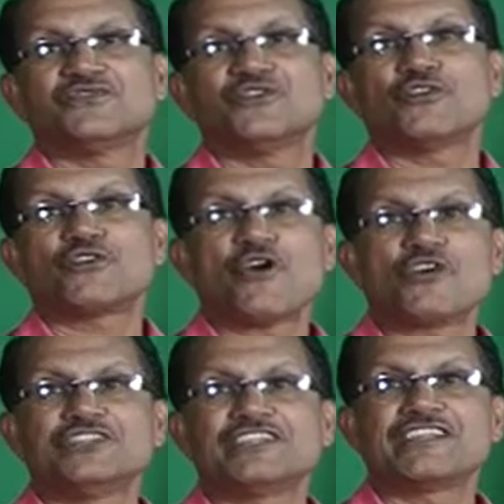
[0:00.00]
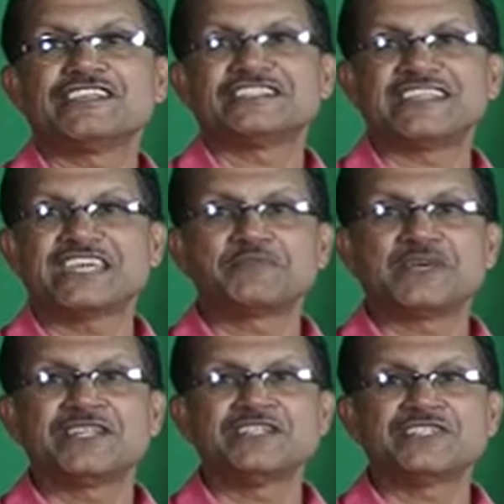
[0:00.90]
for ordinary
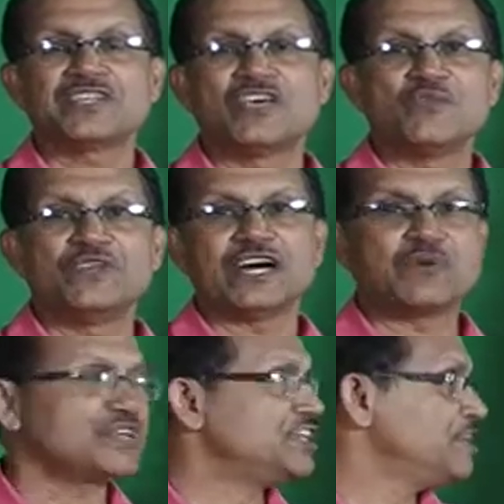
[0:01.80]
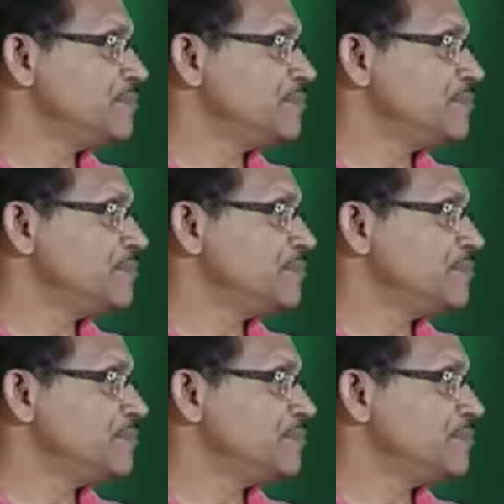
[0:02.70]
statements without any